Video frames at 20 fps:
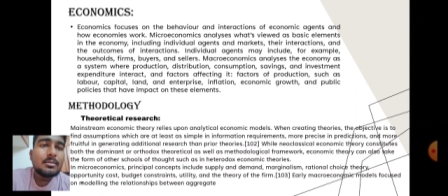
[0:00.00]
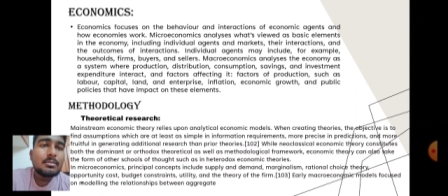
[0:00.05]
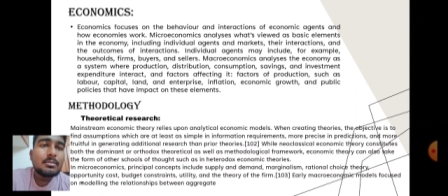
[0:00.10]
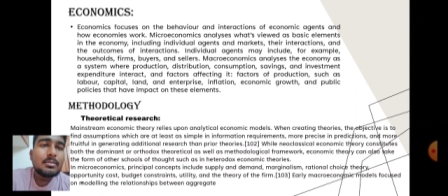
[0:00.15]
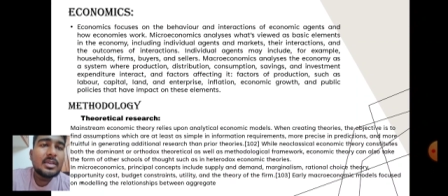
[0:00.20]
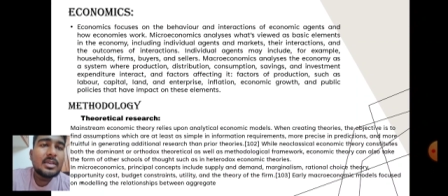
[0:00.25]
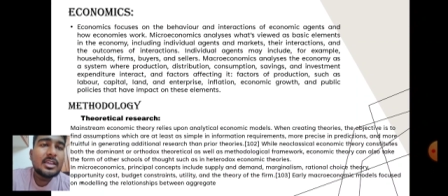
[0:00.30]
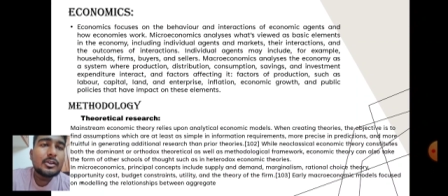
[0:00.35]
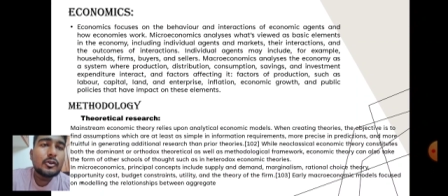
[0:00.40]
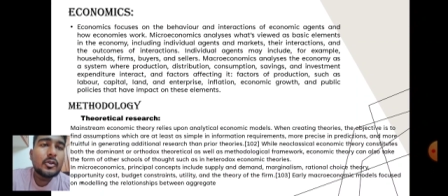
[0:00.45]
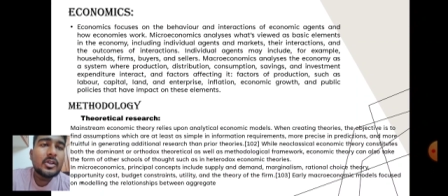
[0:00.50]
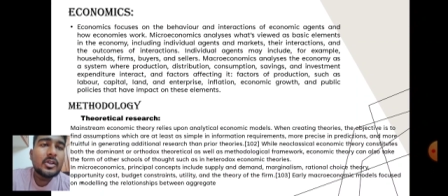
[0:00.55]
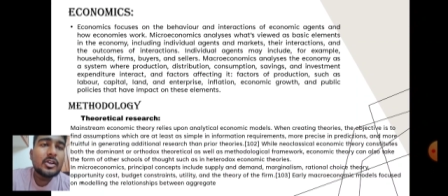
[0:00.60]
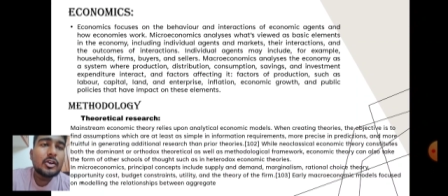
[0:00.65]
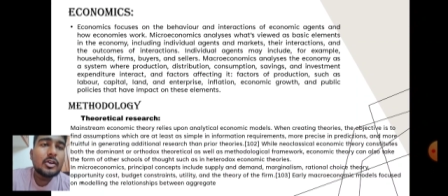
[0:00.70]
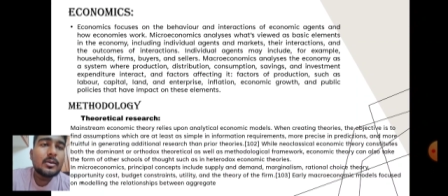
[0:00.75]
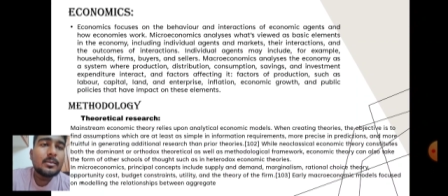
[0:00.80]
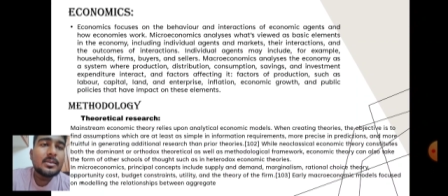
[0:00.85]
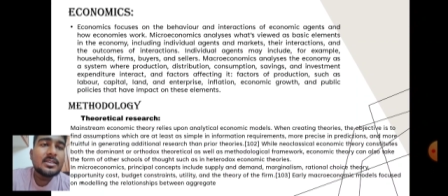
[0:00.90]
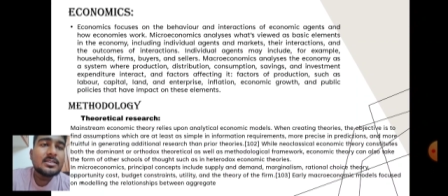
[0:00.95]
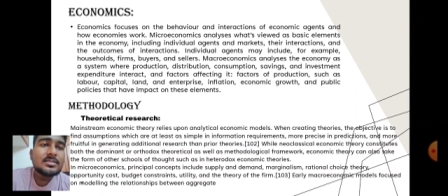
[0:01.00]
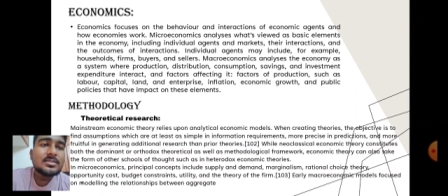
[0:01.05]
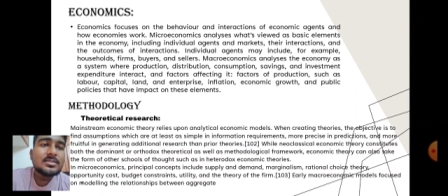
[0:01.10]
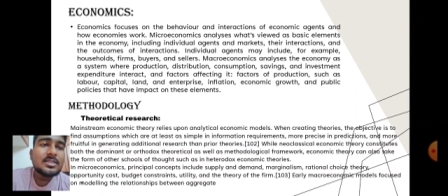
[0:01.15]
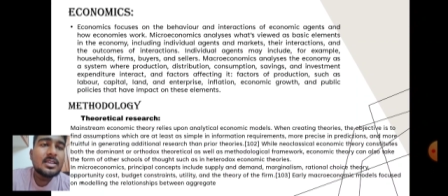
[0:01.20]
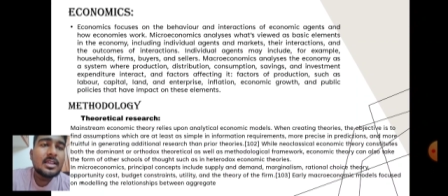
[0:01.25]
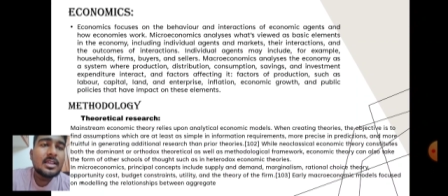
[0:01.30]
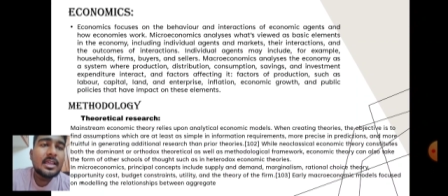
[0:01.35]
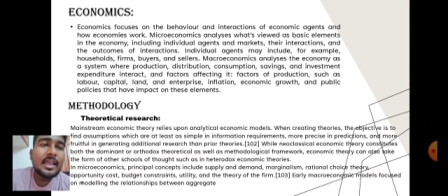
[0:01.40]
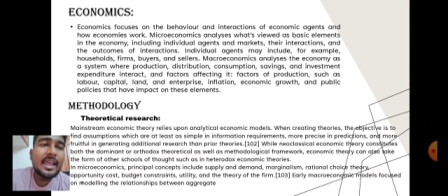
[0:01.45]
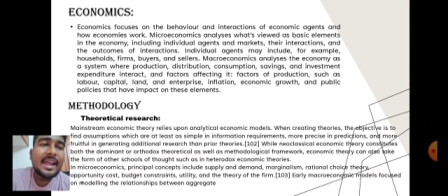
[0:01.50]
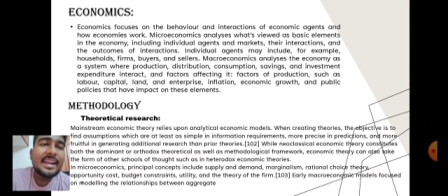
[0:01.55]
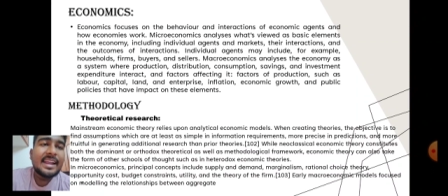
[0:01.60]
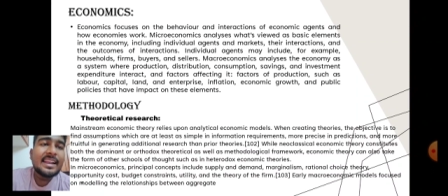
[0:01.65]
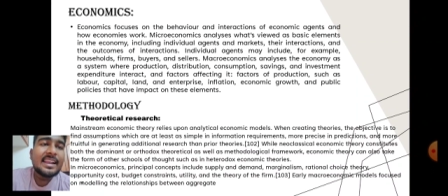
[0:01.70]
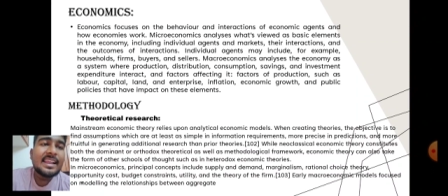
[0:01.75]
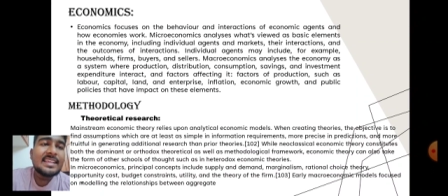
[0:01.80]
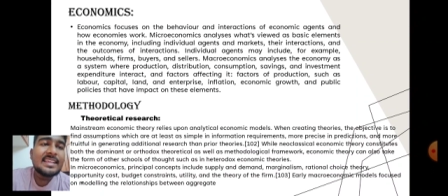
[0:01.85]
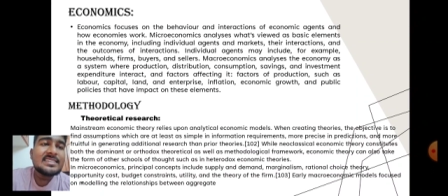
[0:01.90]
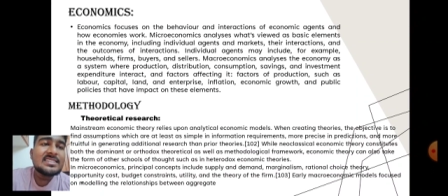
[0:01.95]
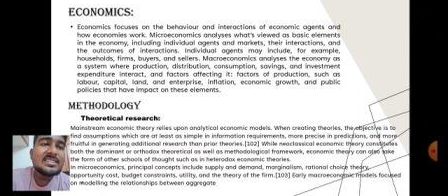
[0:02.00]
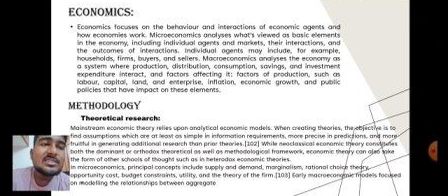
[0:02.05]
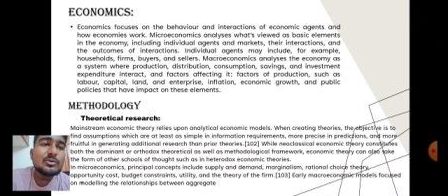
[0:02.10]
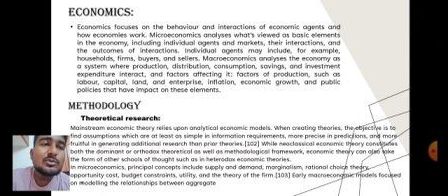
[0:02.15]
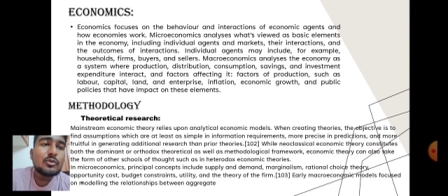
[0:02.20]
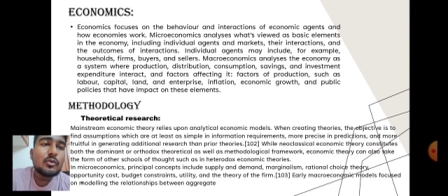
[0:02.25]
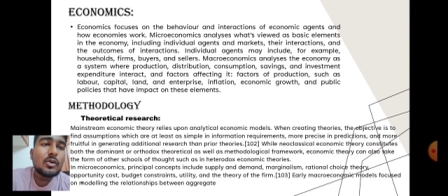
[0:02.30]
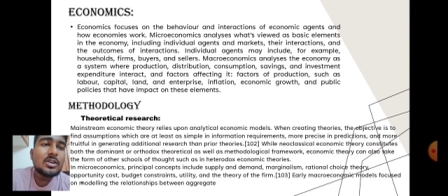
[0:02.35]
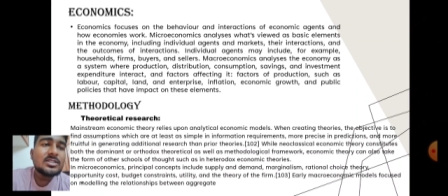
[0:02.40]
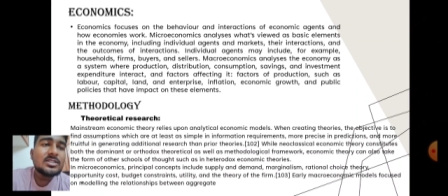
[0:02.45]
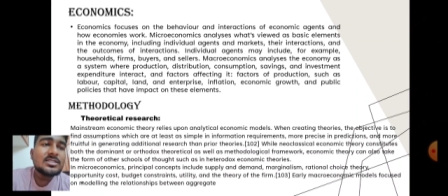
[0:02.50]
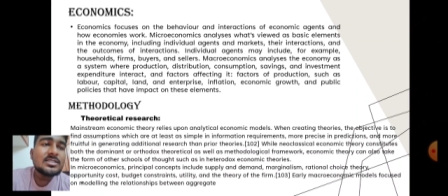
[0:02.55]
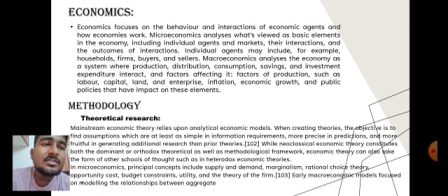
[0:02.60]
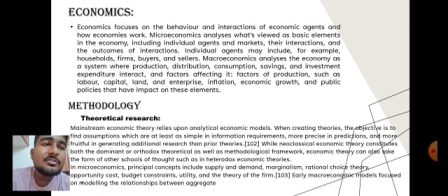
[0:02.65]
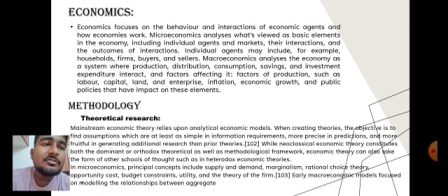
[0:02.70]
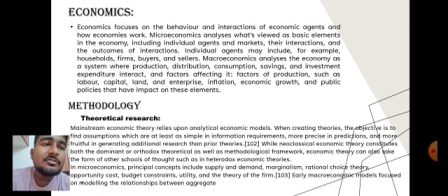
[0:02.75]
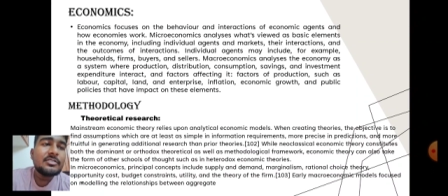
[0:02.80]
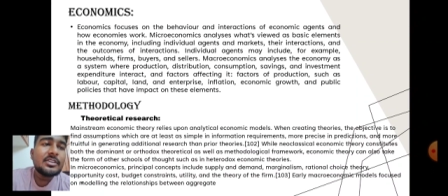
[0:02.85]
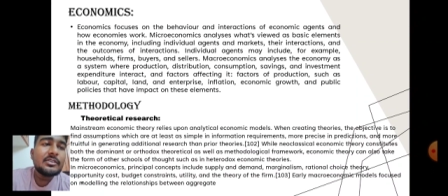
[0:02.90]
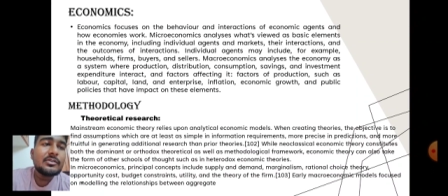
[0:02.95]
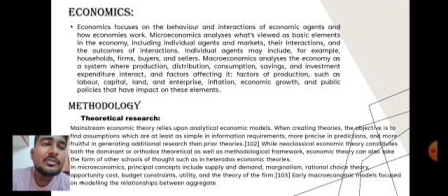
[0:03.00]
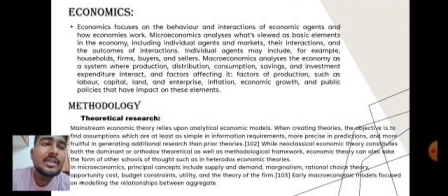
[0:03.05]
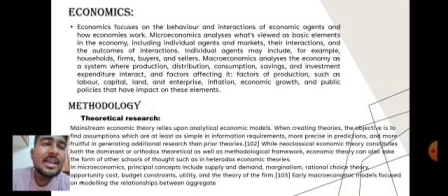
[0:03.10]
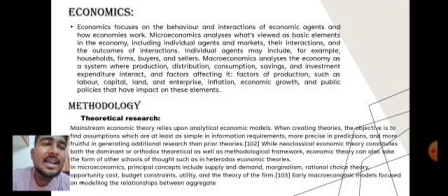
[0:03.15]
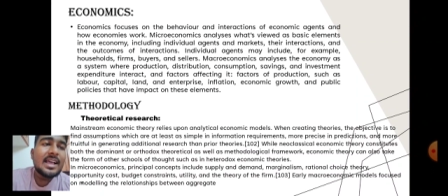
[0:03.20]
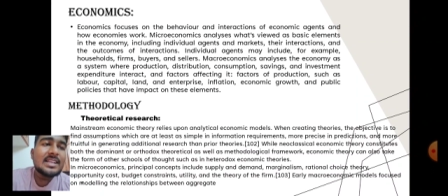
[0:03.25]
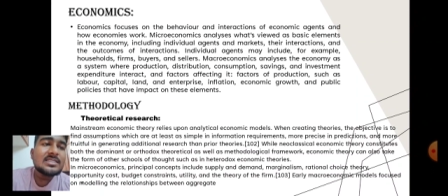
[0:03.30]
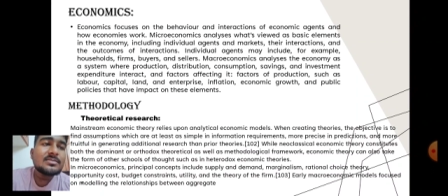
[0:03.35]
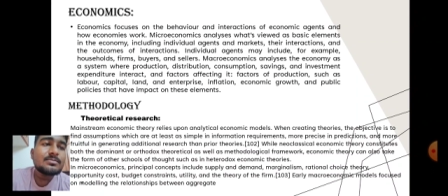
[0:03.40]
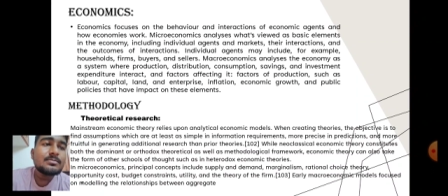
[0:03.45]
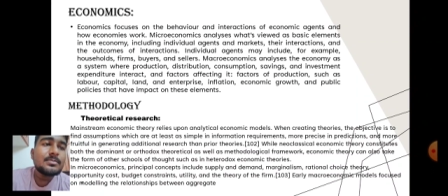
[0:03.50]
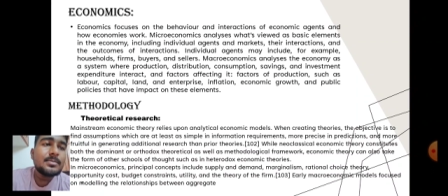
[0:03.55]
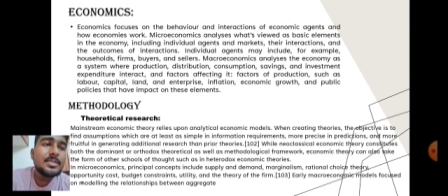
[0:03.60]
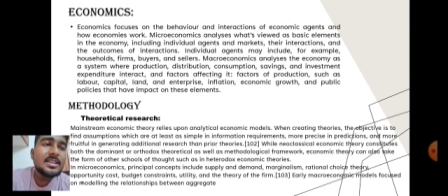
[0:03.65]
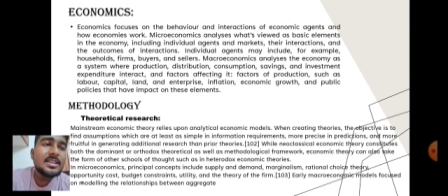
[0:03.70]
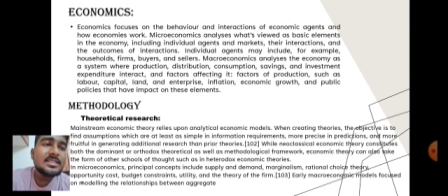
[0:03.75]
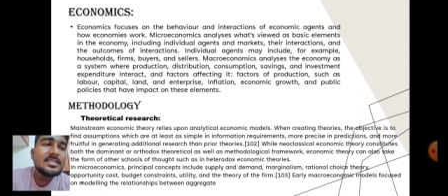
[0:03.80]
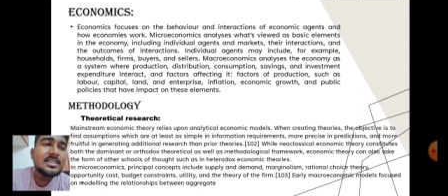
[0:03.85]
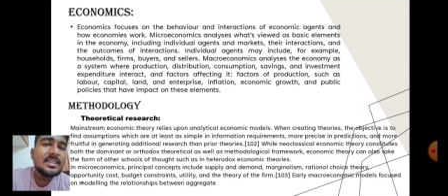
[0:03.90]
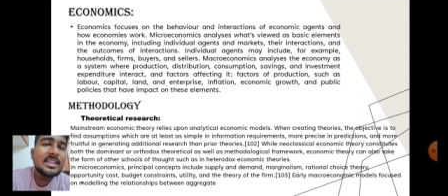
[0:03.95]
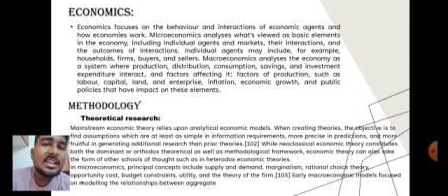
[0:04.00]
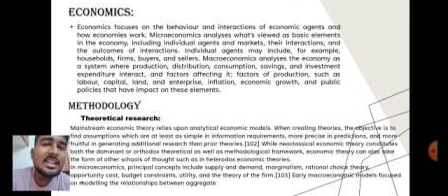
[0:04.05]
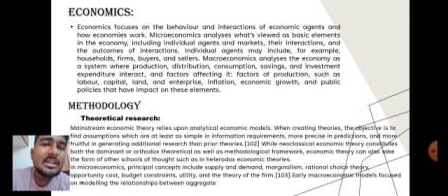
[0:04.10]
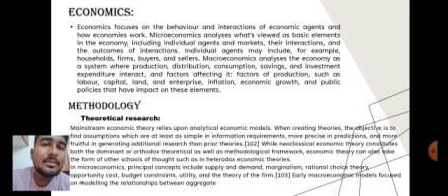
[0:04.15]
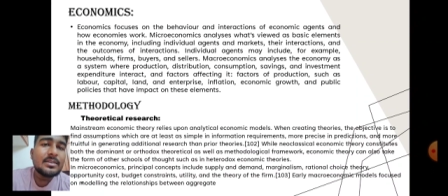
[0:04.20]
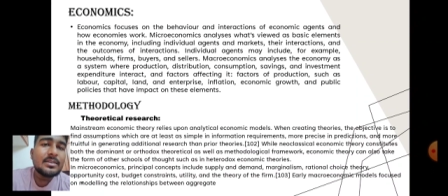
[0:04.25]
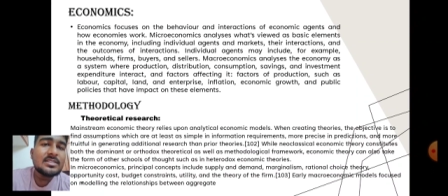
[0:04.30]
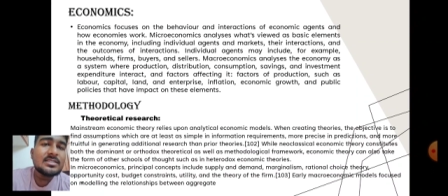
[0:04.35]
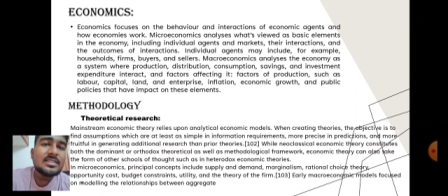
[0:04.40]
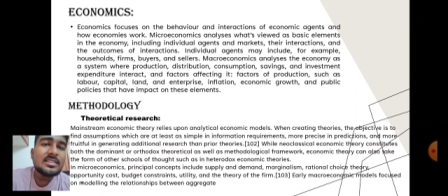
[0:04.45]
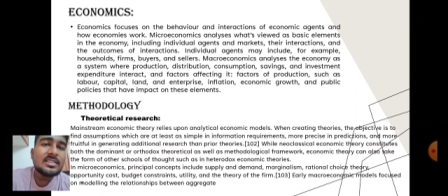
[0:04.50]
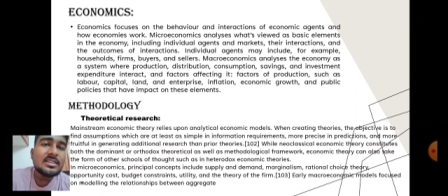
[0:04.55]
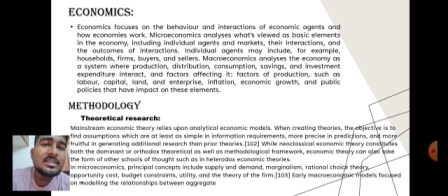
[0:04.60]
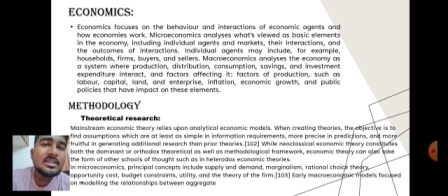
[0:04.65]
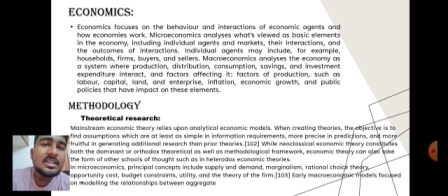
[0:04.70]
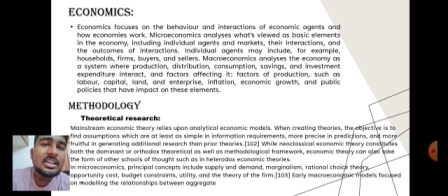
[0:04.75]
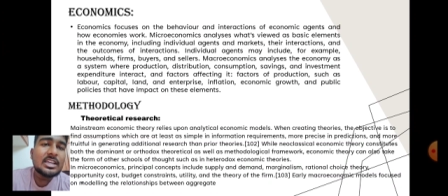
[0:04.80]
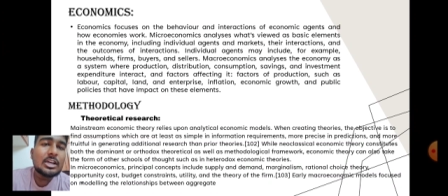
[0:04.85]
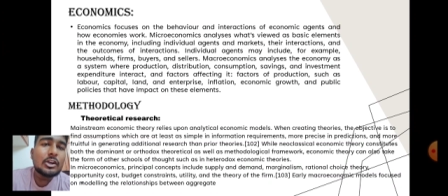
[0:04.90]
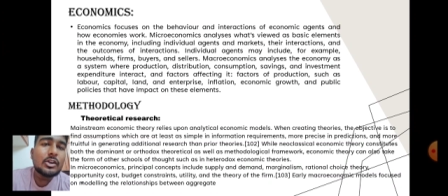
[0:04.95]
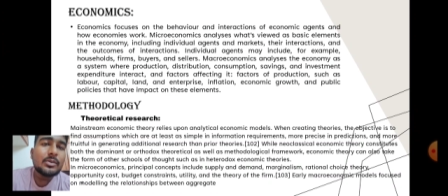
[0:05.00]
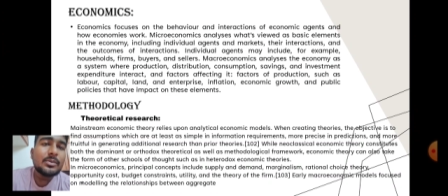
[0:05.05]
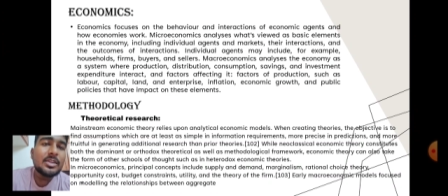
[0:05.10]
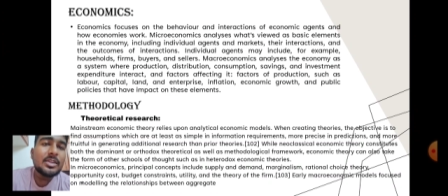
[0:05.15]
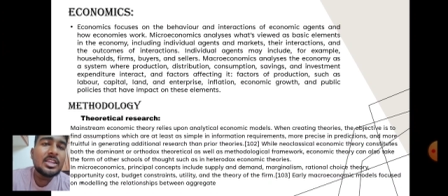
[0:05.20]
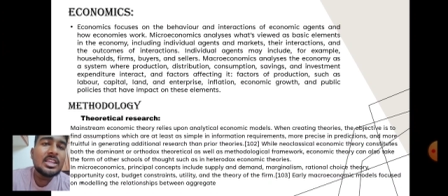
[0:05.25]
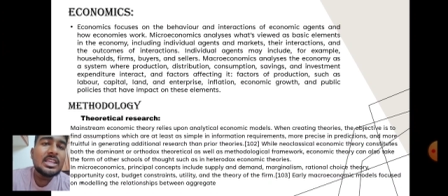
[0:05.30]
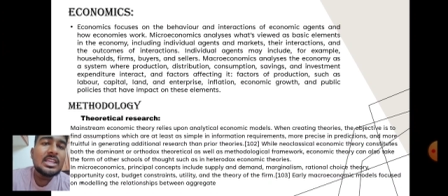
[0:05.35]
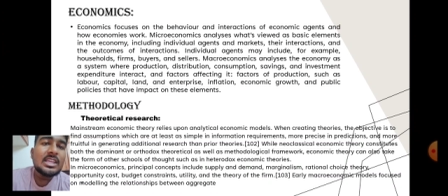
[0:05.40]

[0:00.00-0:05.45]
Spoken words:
Microeconomics analyzes what's viewed as basic elements in the economy,